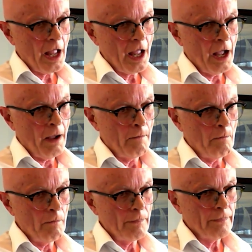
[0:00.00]

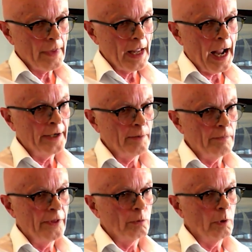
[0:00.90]

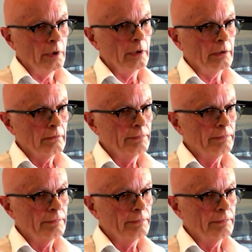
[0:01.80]
there were